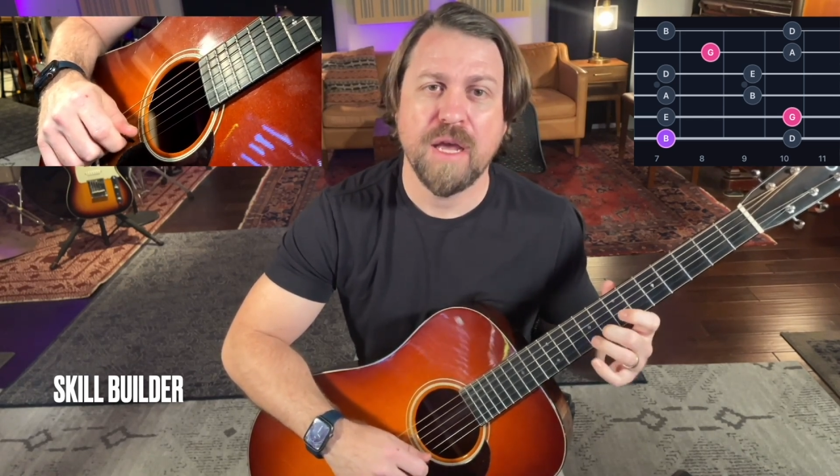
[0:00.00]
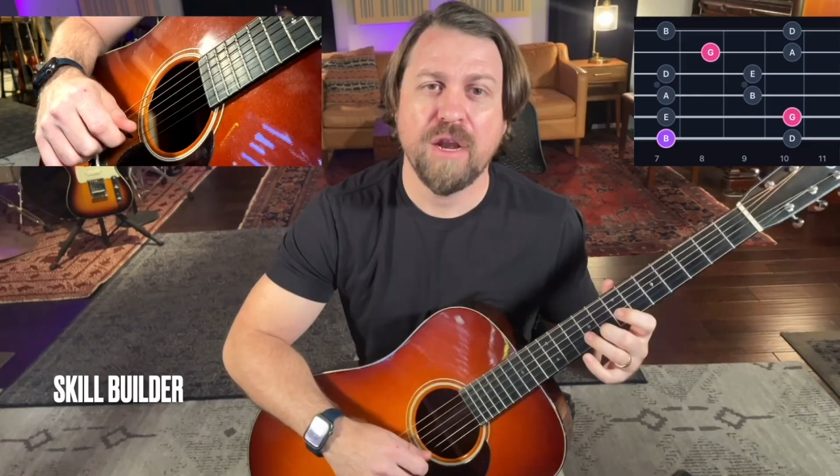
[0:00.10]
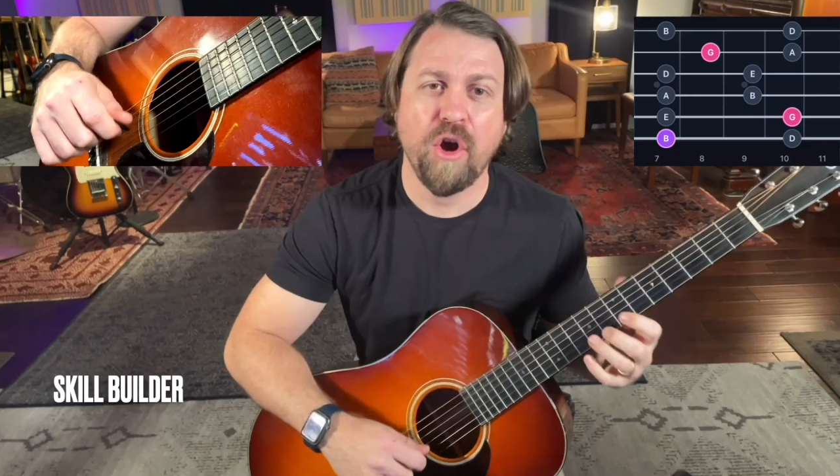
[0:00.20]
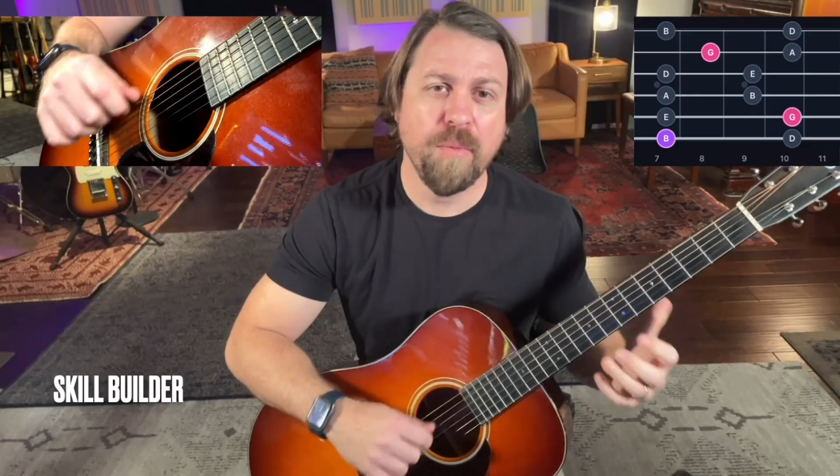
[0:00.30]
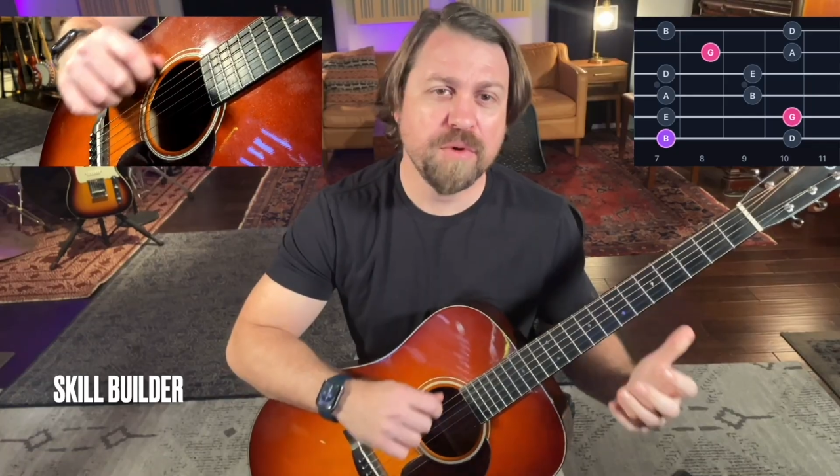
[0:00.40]
and
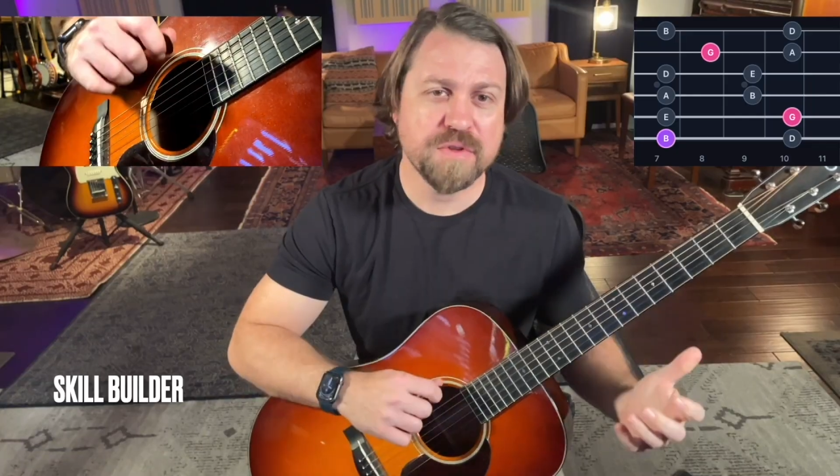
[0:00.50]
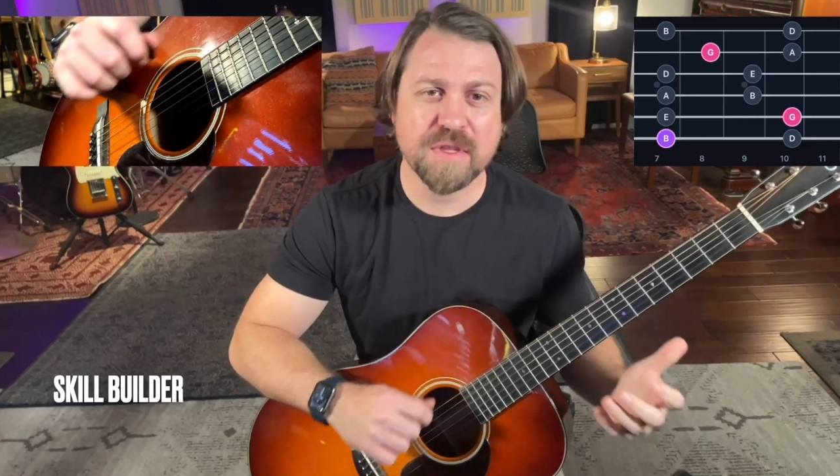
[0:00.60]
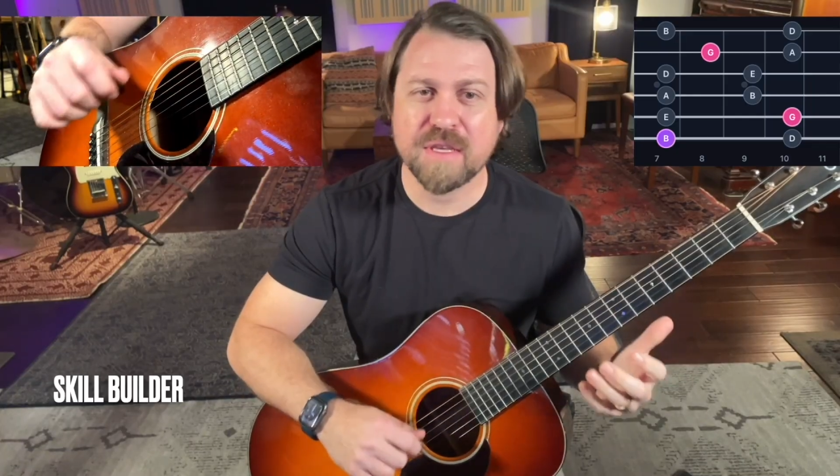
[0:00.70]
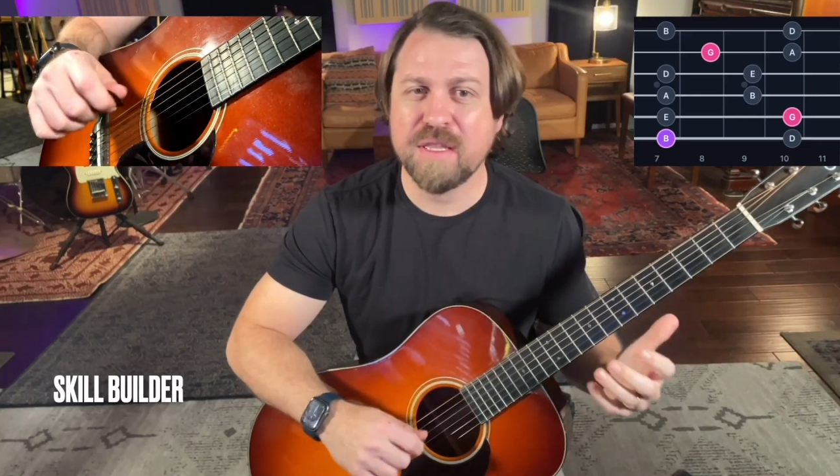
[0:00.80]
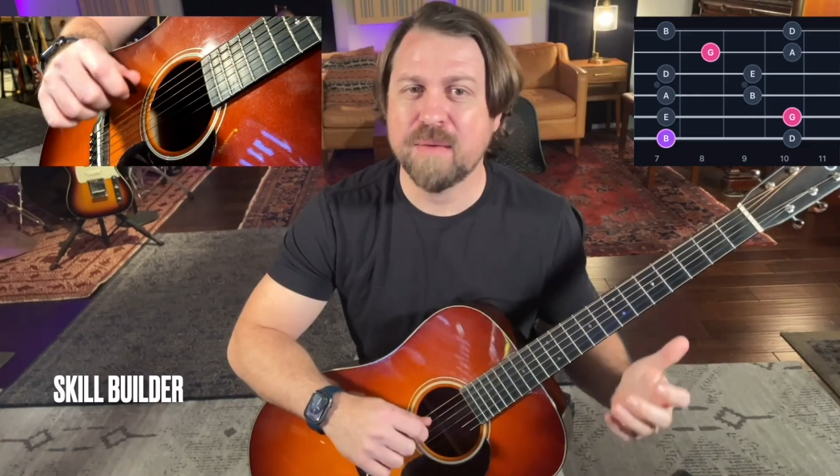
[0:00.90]
almost
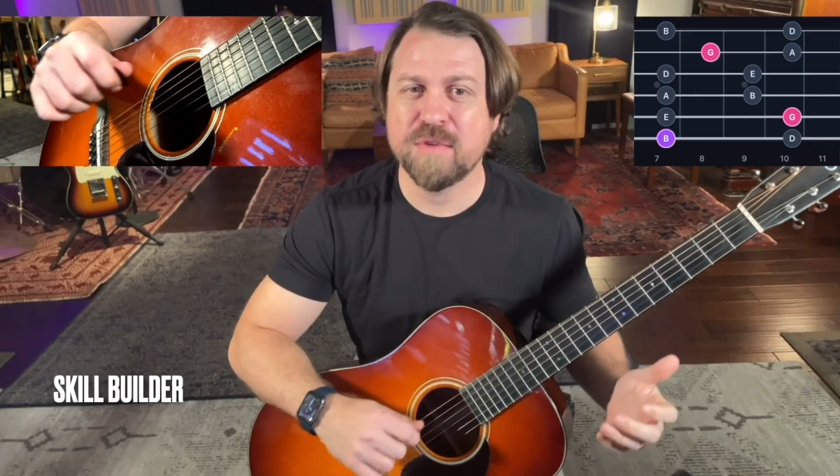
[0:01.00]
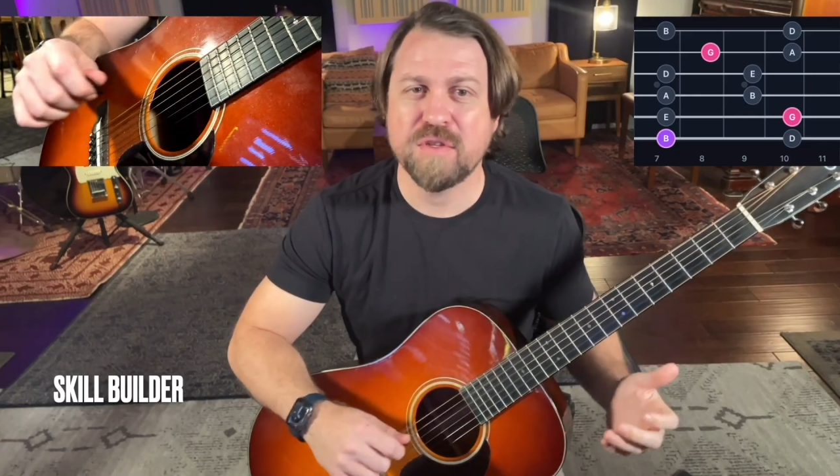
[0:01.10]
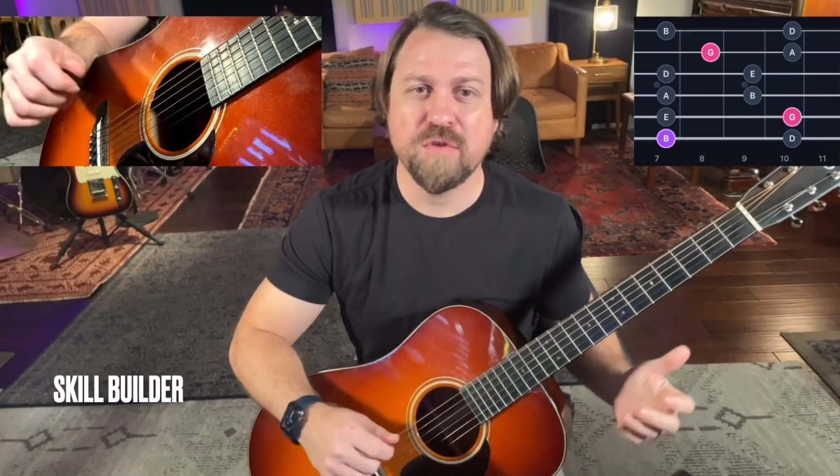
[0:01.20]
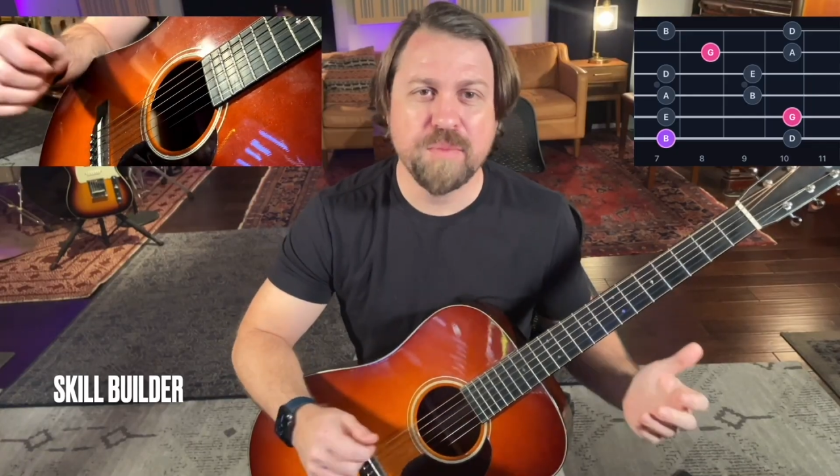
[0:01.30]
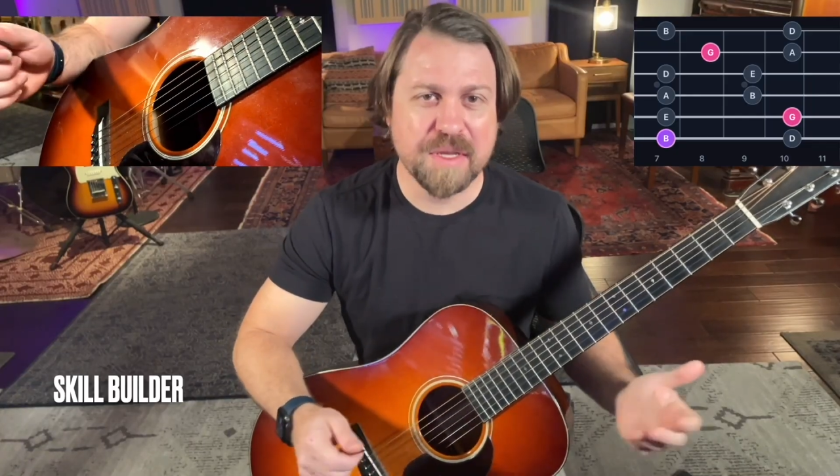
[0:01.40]
thinking them as
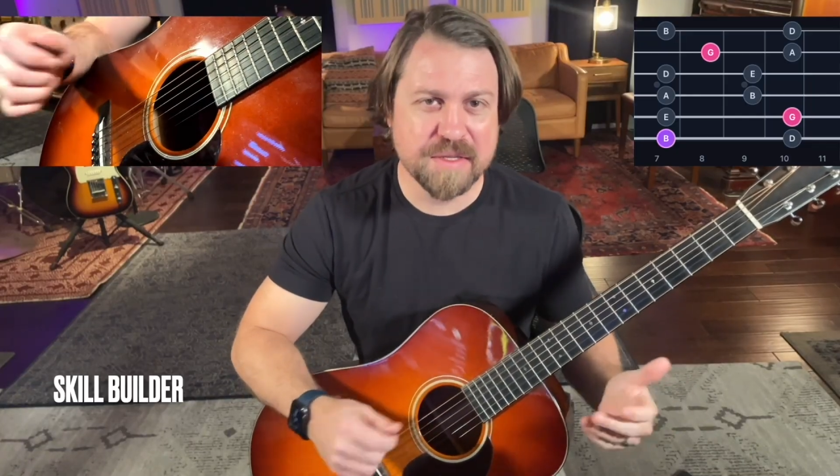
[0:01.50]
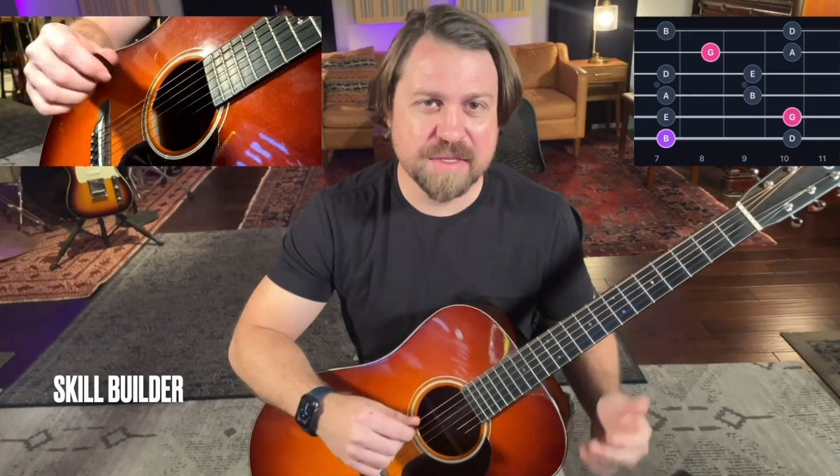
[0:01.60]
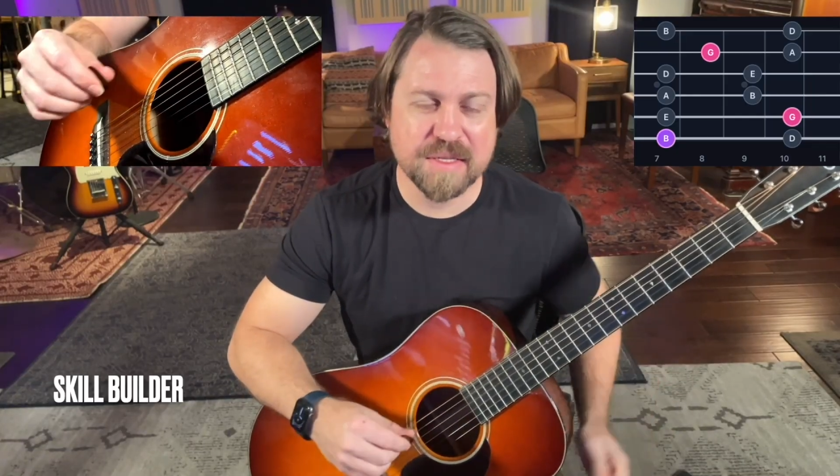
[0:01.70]
2 pieces